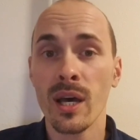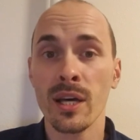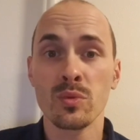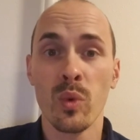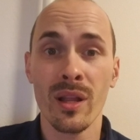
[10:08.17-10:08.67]

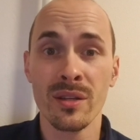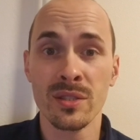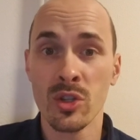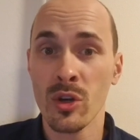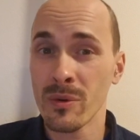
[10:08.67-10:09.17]
as well
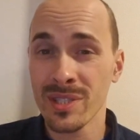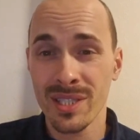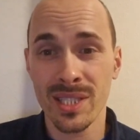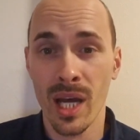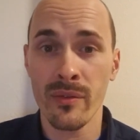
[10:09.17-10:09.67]
as tubers,
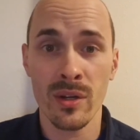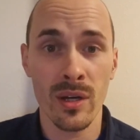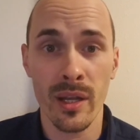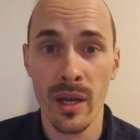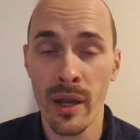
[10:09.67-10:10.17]

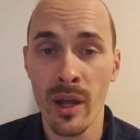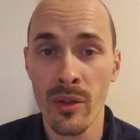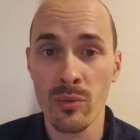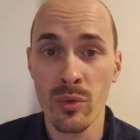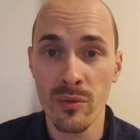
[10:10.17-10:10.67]
cassava, and
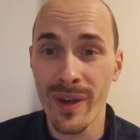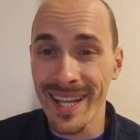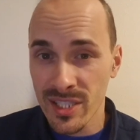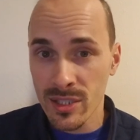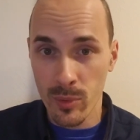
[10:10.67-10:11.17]
other root
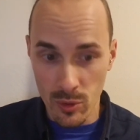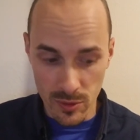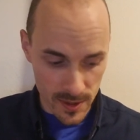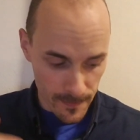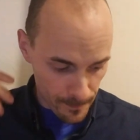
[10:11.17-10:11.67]

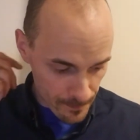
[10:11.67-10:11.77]
vegetables.